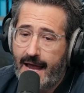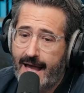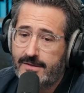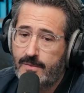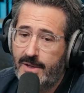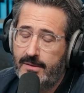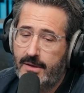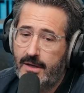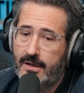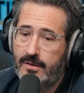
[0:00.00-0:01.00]
it, has to be
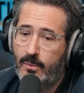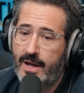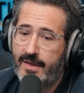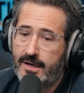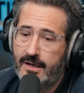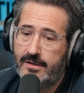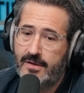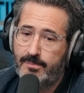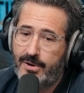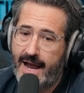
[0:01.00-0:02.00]
in the way that it
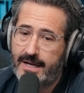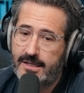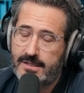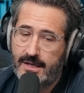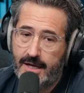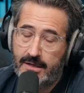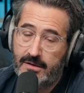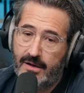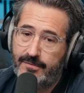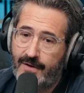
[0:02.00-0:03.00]
is in practice
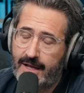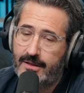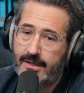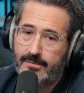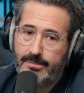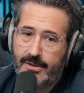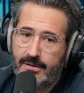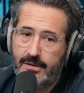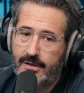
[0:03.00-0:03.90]
and and frankly but